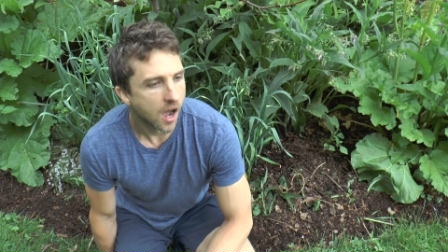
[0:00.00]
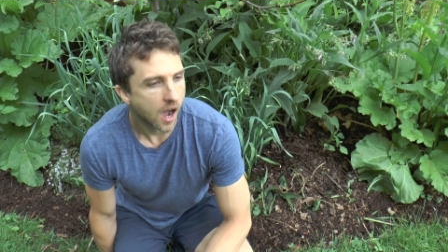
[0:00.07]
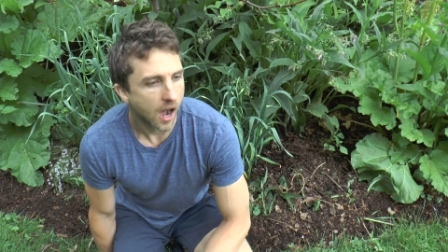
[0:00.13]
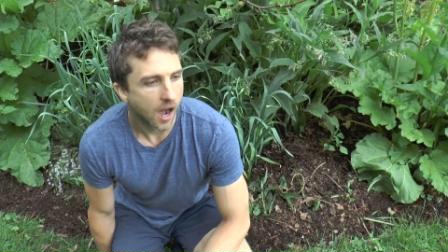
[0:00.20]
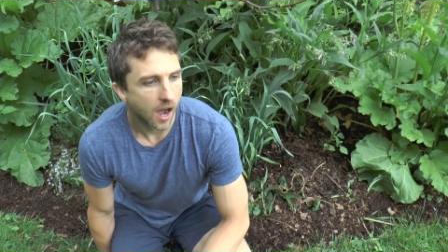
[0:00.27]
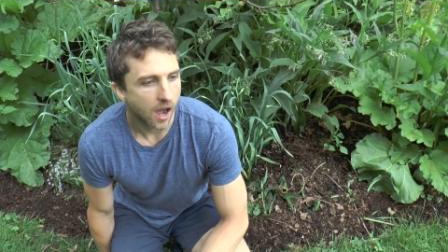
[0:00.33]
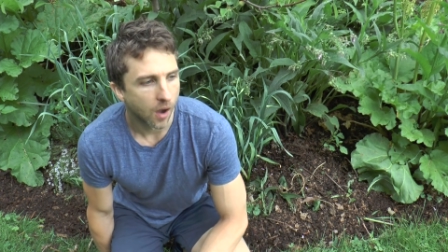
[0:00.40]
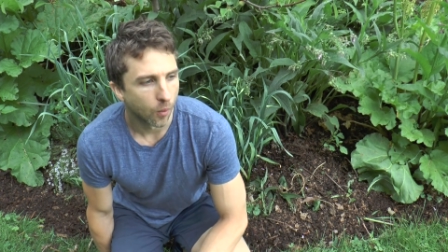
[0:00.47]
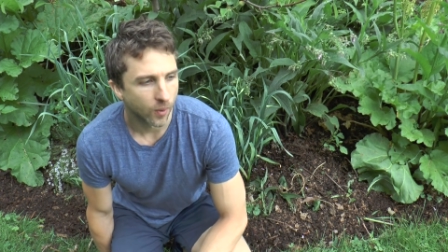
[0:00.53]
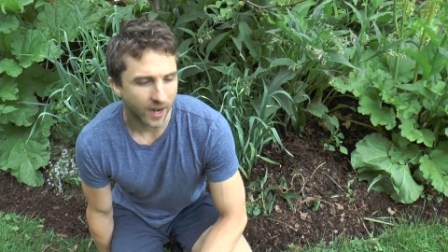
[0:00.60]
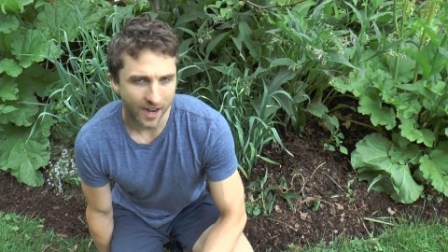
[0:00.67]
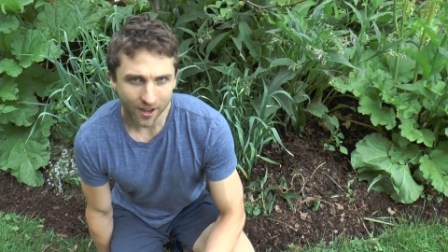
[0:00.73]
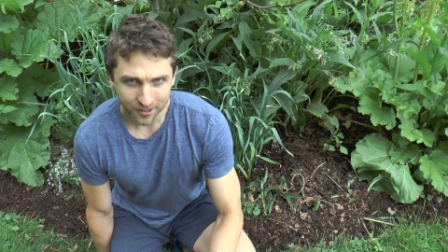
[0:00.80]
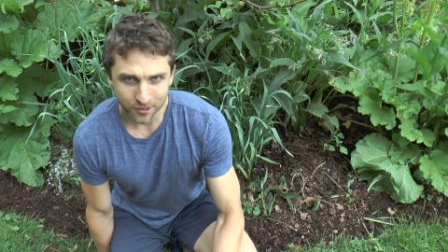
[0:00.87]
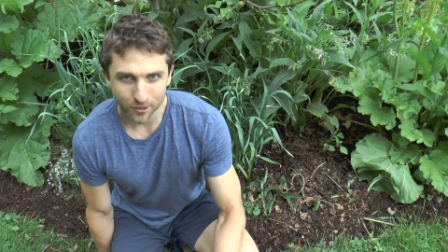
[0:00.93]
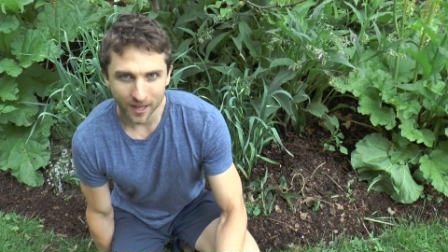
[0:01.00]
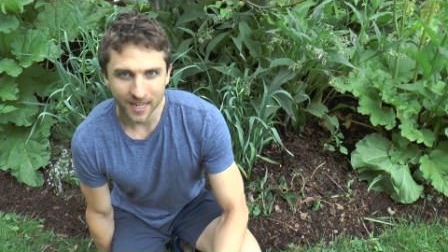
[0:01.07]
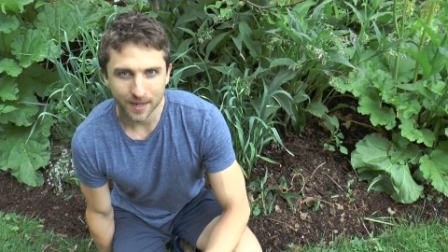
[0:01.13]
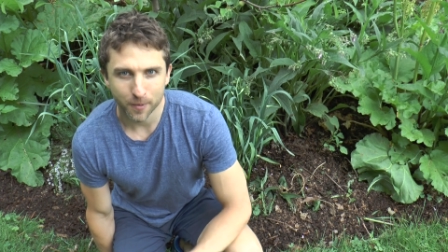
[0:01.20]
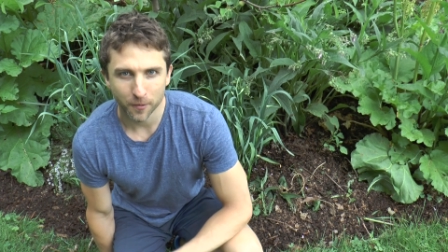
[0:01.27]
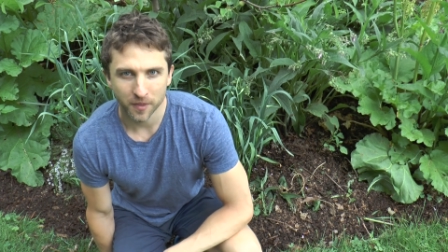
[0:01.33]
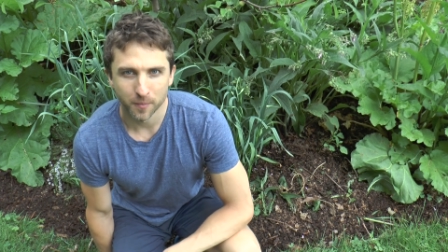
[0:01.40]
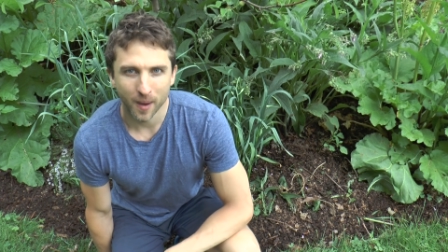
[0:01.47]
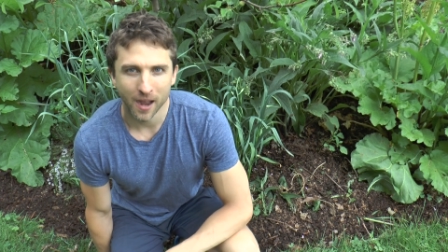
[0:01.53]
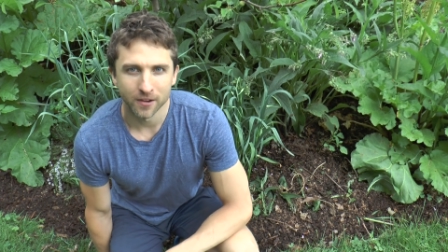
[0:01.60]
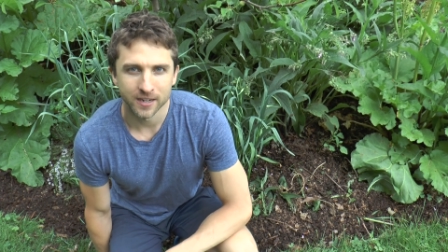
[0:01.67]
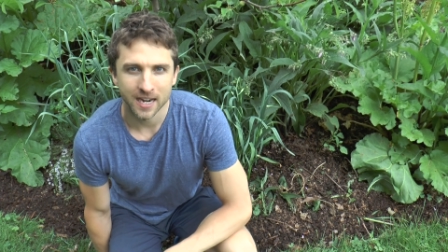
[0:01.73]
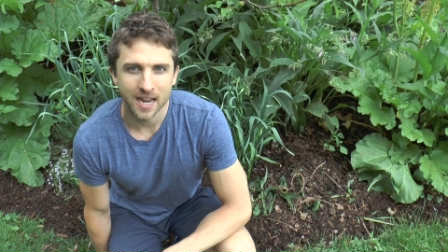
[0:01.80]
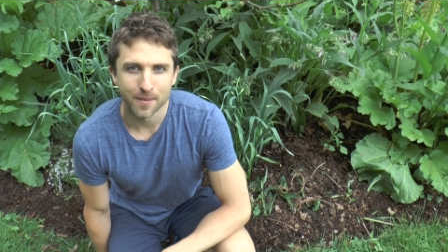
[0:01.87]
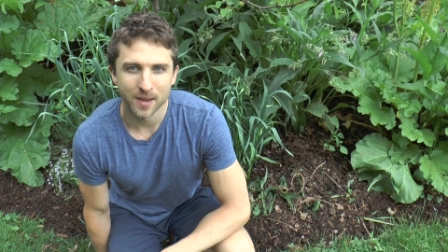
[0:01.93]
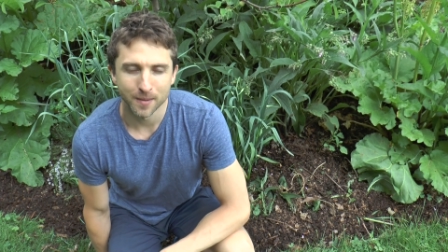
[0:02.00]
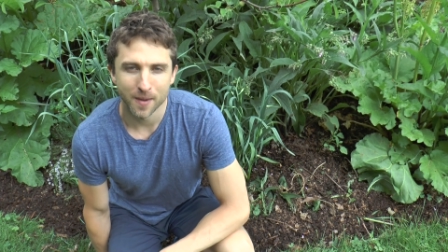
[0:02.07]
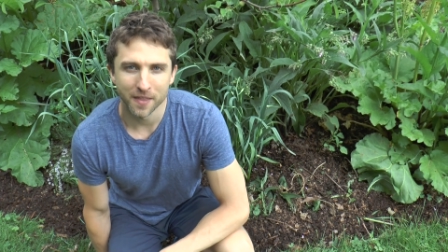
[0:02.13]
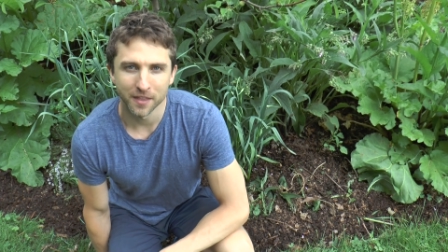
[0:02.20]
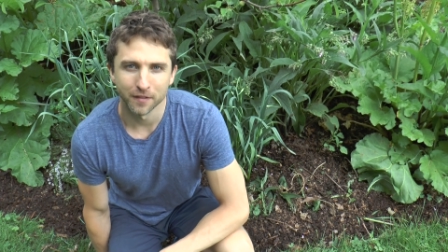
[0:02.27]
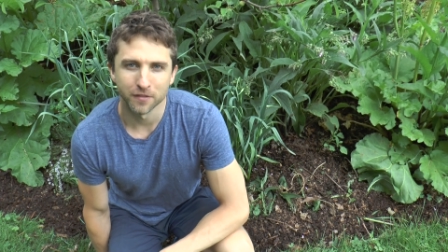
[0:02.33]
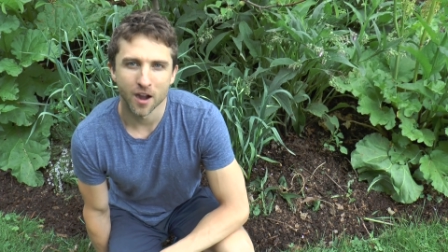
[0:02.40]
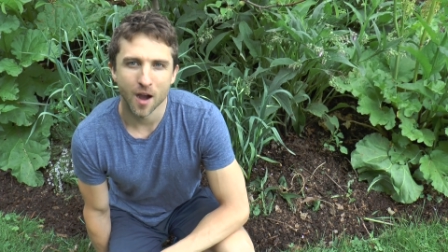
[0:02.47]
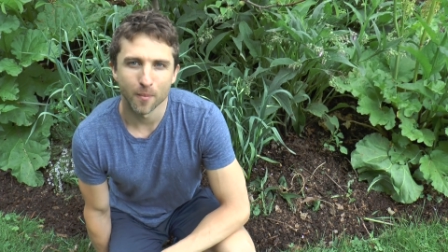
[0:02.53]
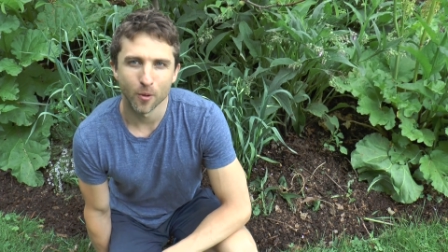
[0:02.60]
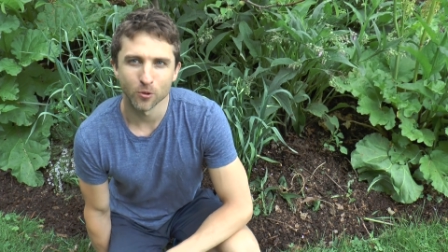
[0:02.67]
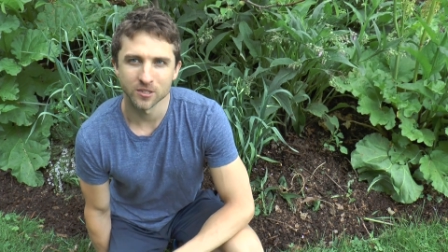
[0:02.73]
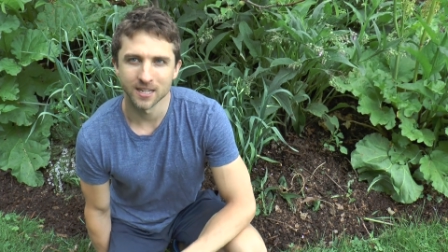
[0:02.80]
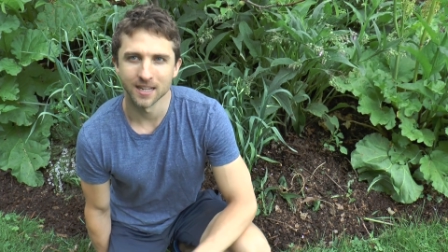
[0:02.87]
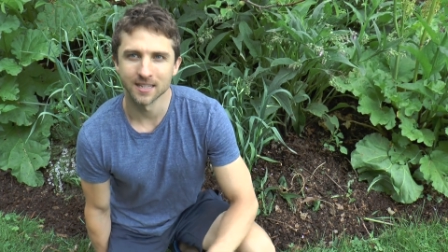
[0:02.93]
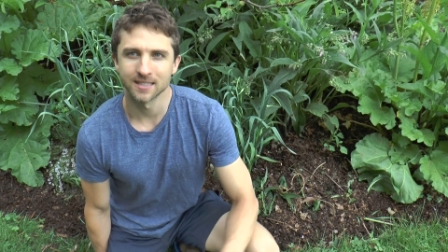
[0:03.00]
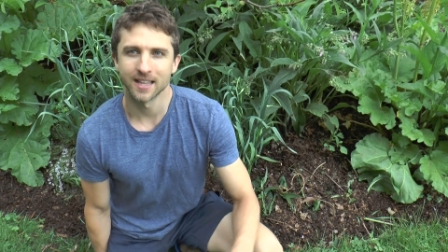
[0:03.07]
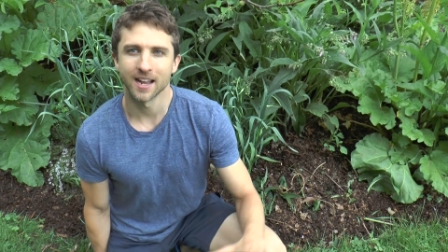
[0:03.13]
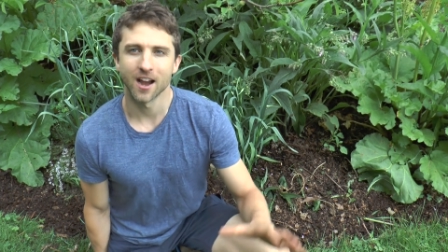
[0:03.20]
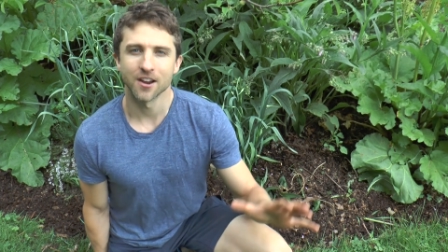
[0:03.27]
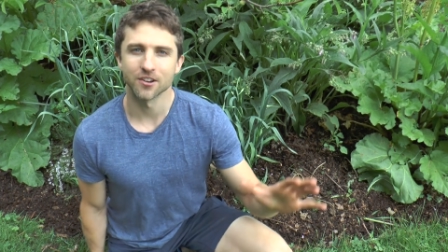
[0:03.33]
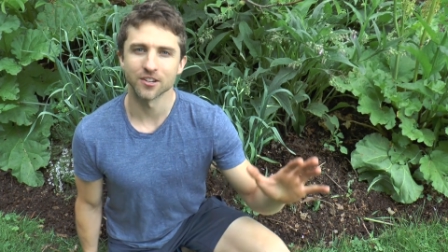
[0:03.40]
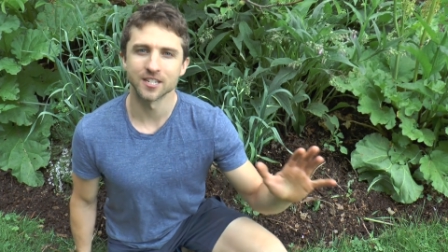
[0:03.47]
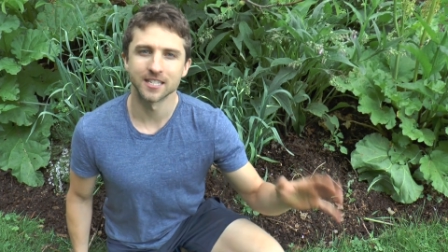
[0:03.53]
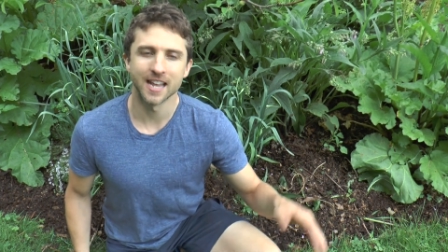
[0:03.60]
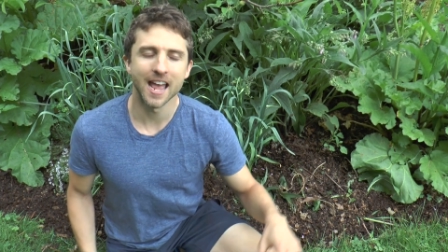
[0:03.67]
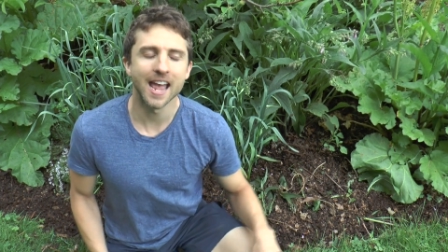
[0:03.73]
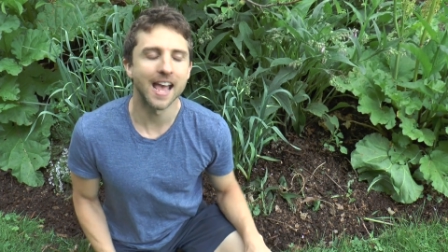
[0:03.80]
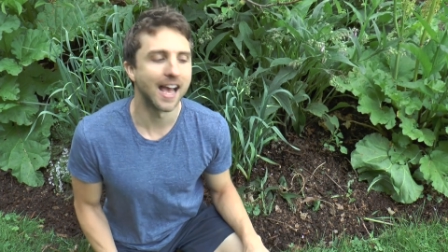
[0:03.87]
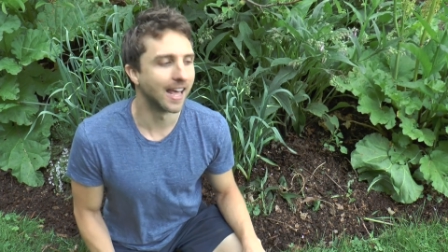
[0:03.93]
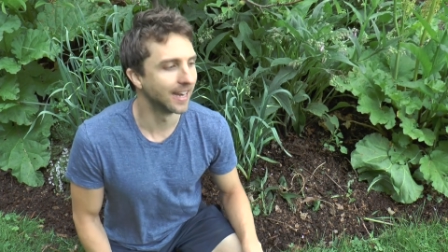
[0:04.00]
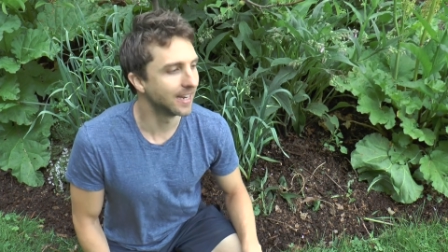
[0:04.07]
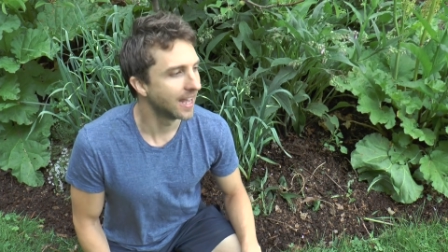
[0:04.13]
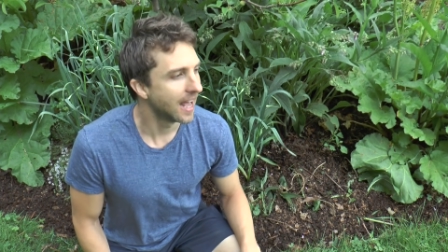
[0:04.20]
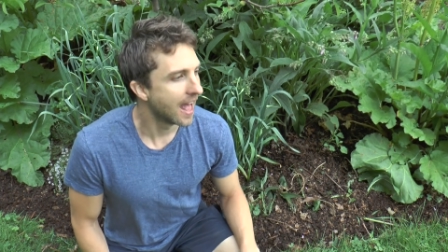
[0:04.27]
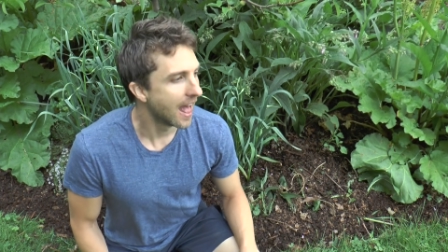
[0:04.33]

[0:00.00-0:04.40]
What I also like about the biodynamic method of composting is they understand